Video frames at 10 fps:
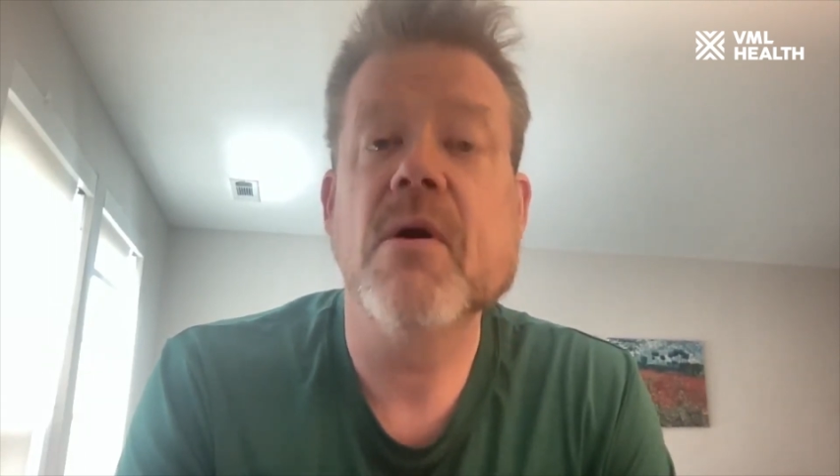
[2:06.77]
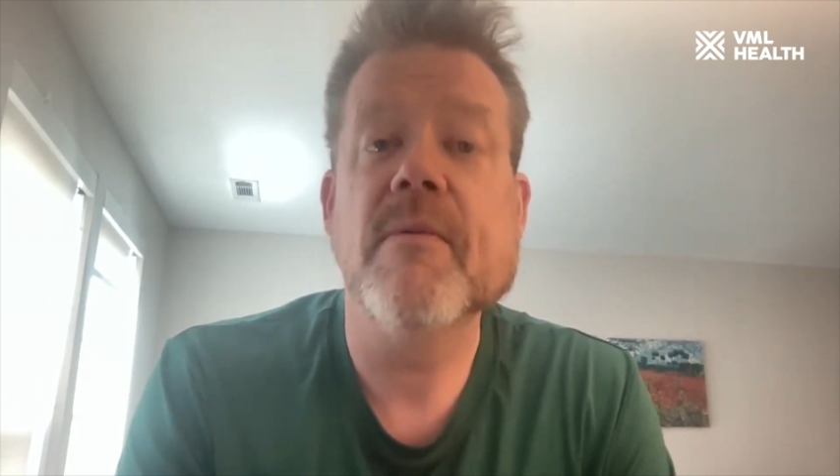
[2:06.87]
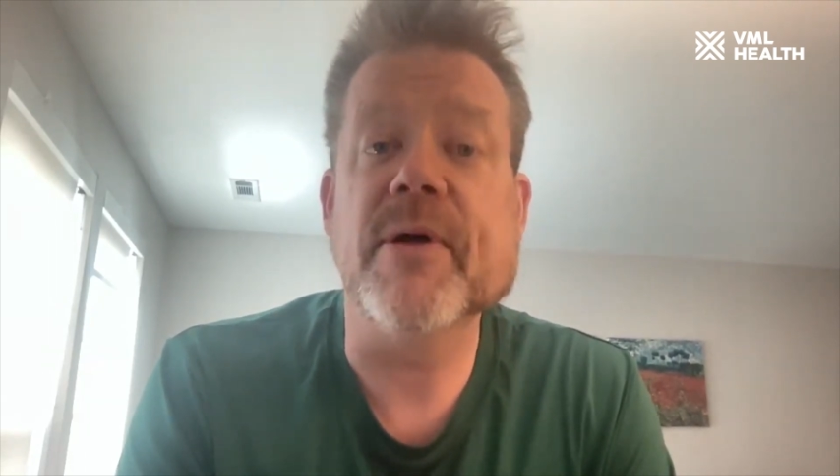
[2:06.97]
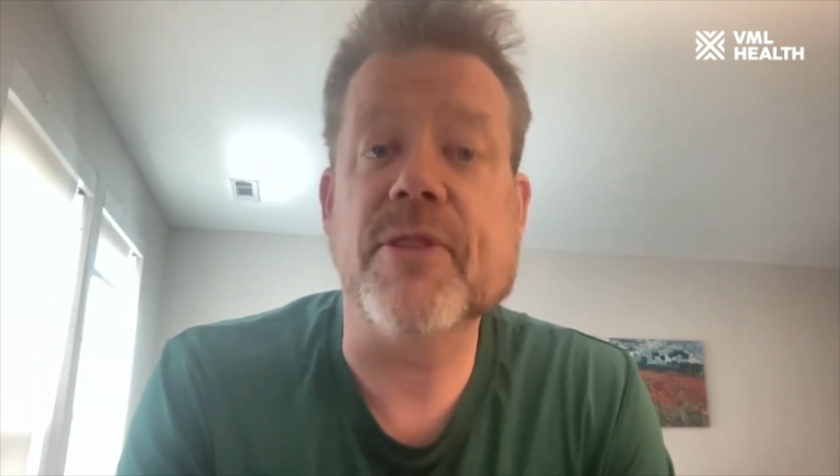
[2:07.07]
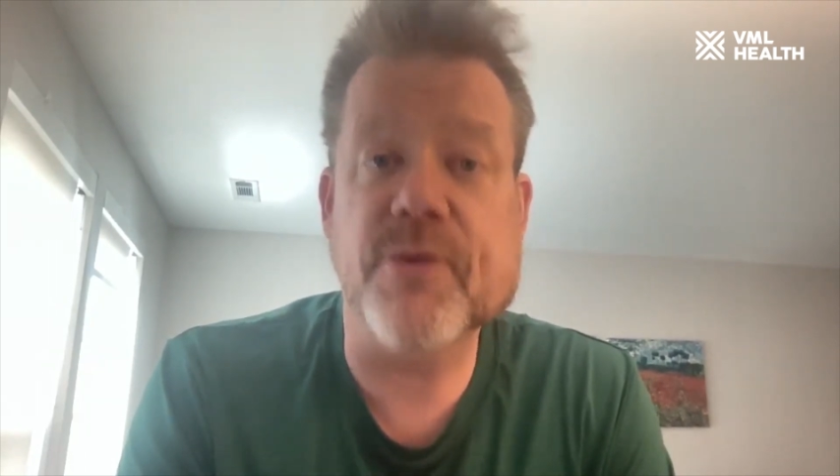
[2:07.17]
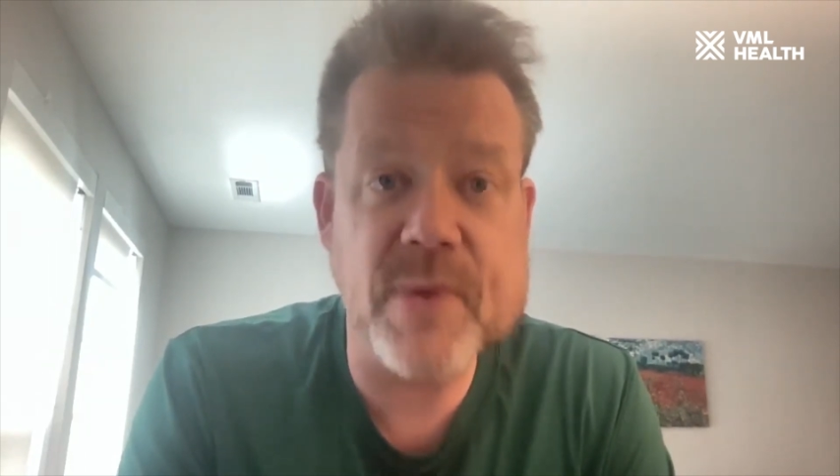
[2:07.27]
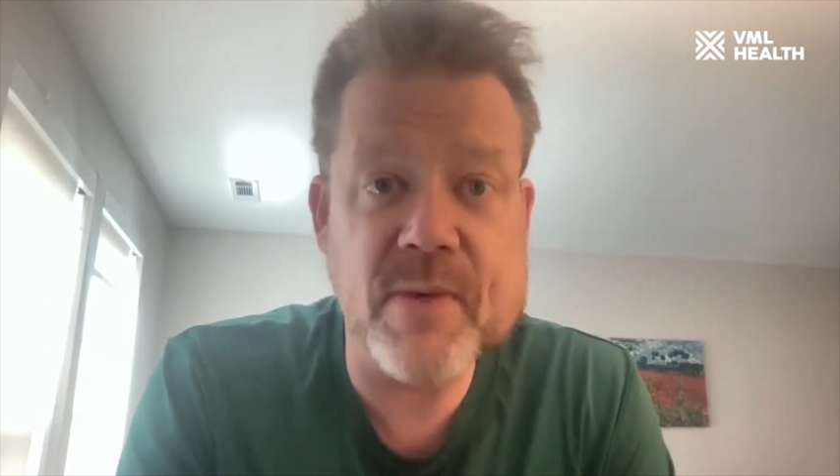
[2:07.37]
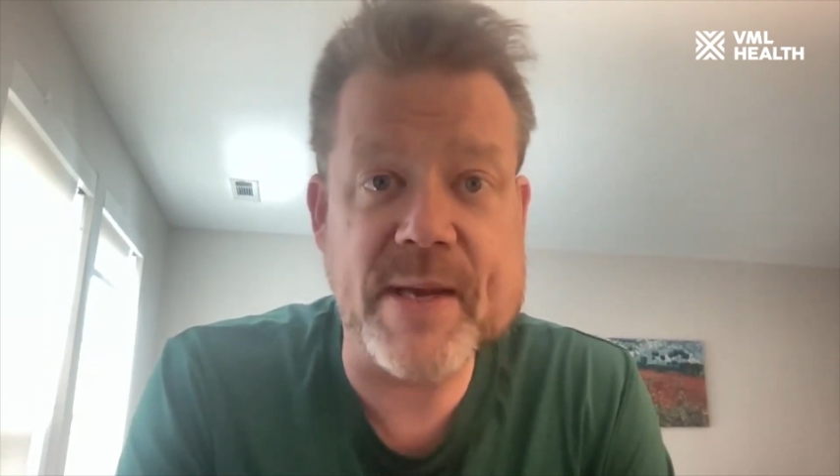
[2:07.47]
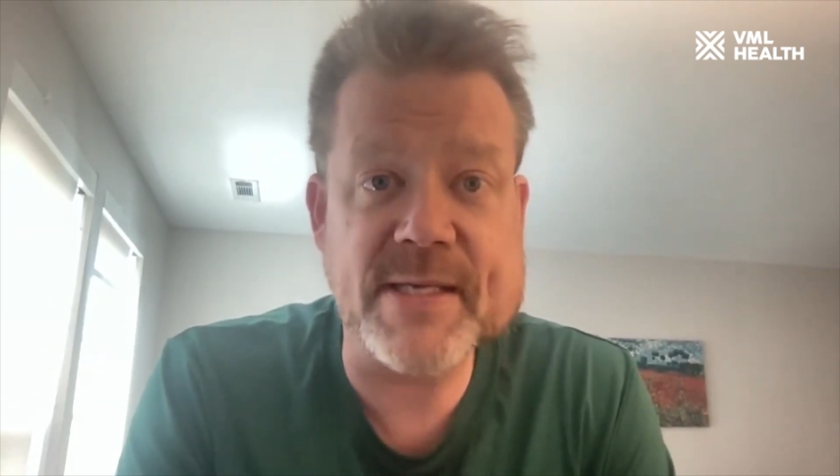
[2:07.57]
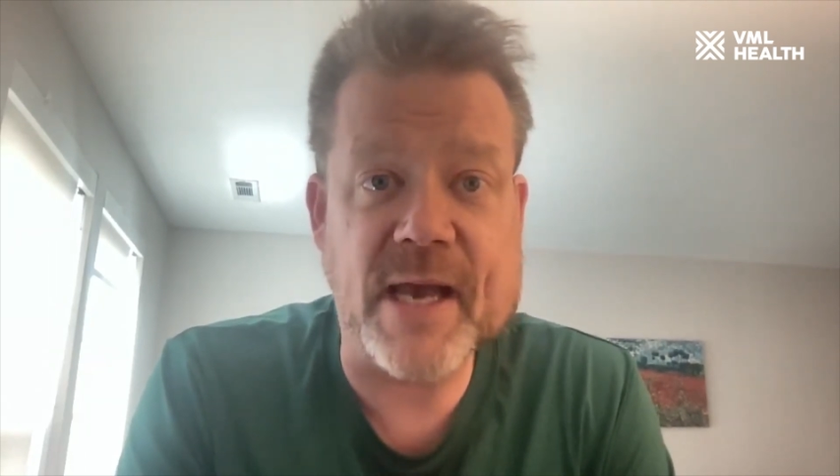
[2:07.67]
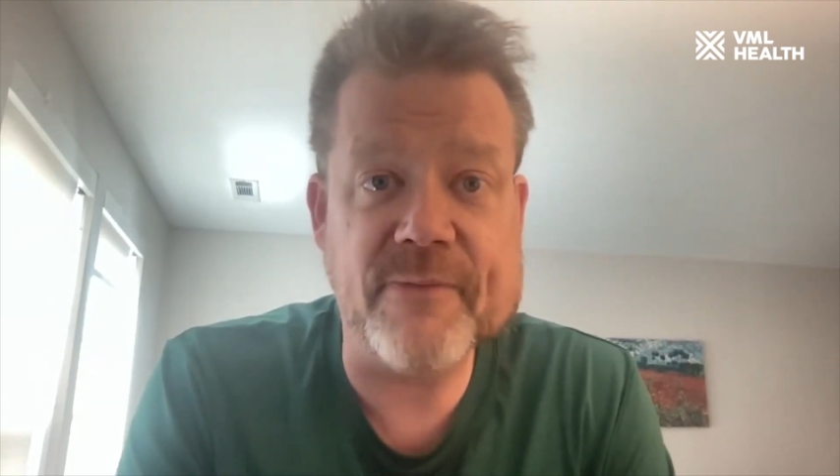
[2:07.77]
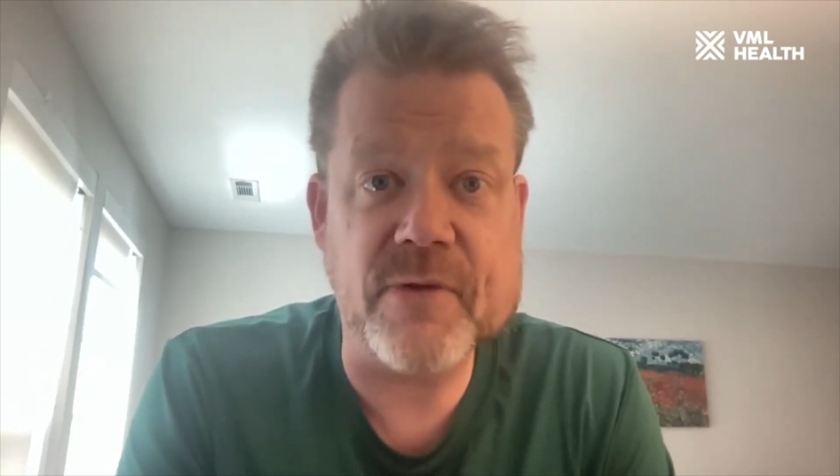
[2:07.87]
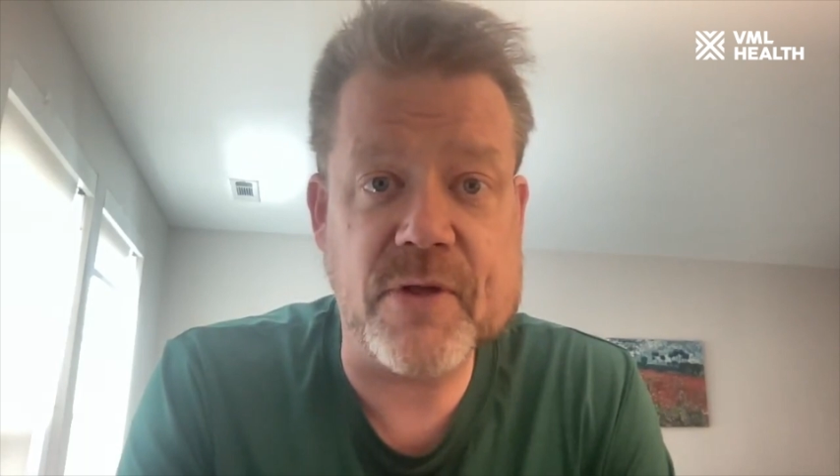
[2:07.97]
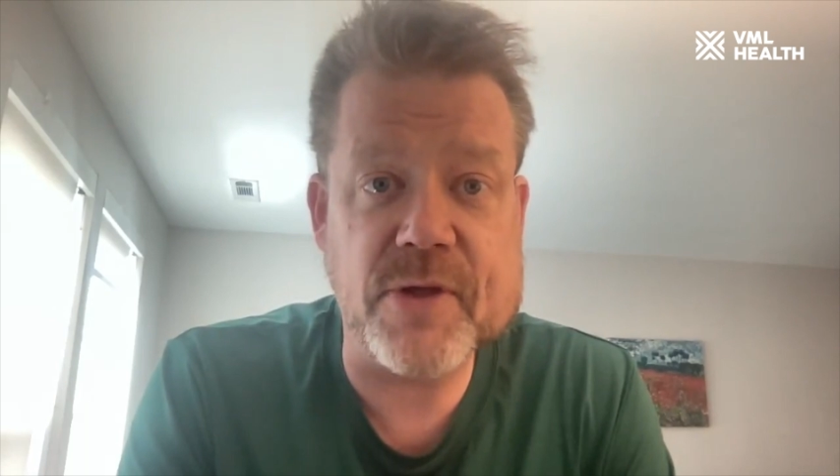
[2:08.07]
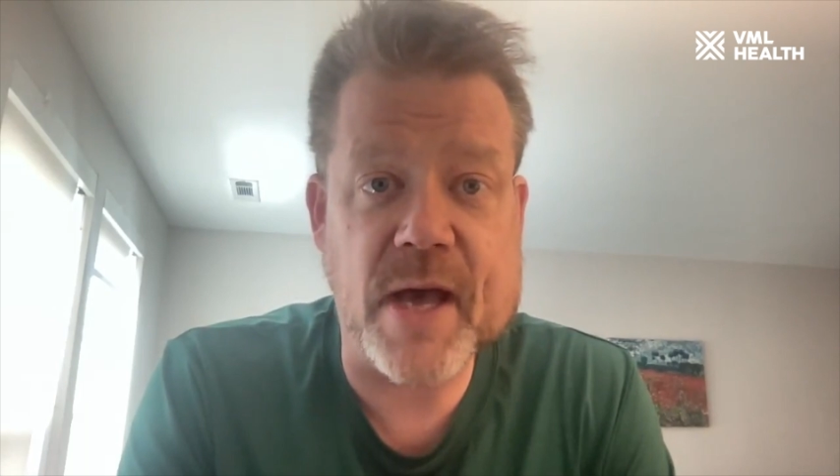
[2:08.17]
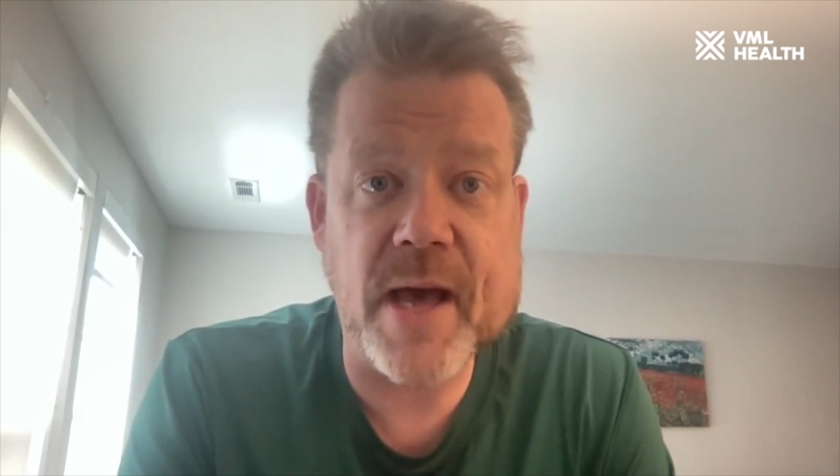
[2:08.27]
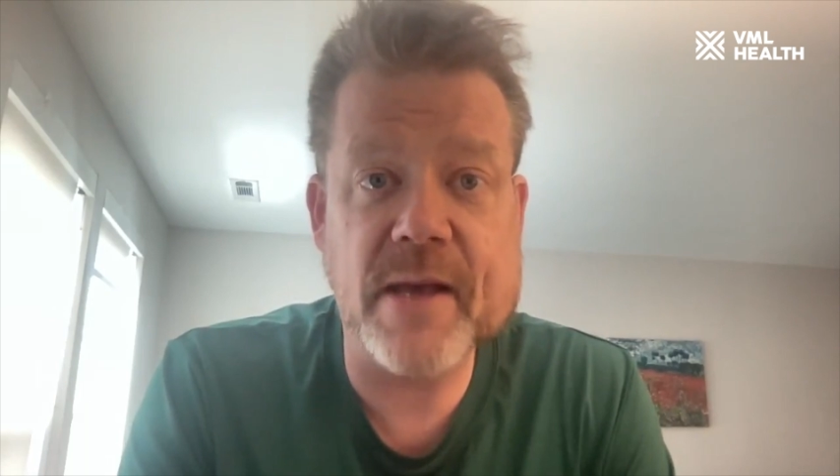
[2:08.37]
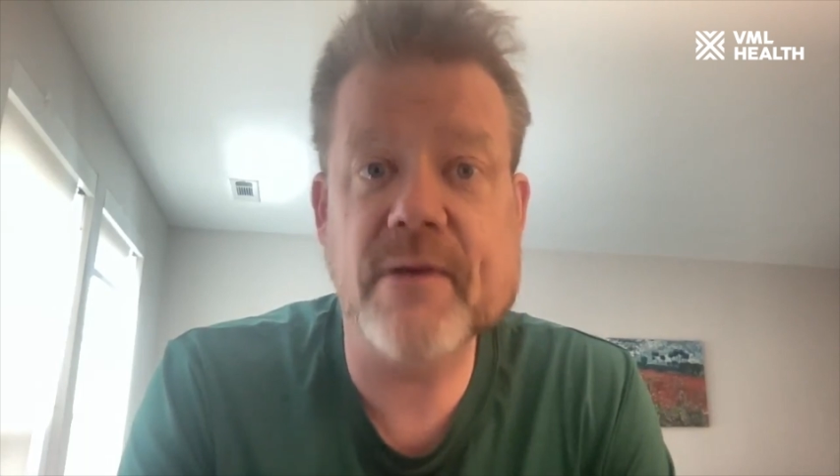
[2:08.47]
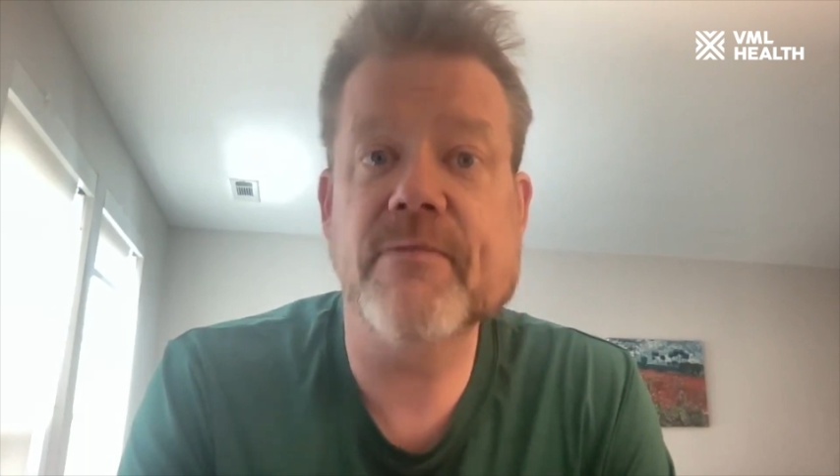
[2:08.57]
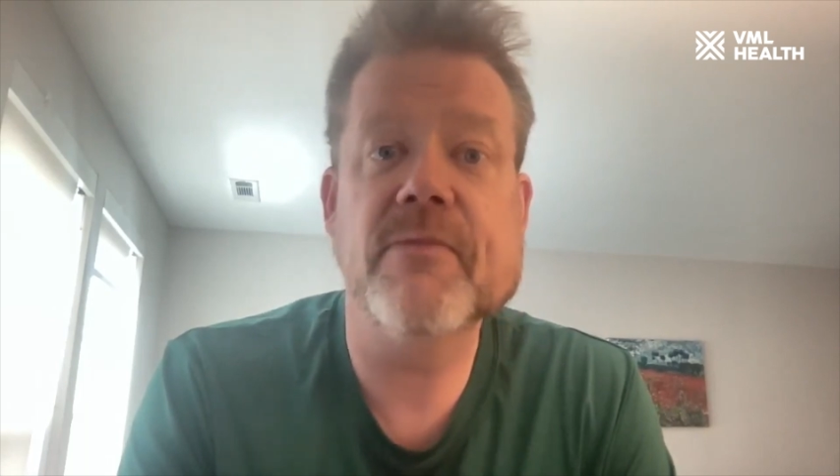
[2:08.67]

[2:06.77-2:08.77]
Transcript: But 3 weeks after the shock,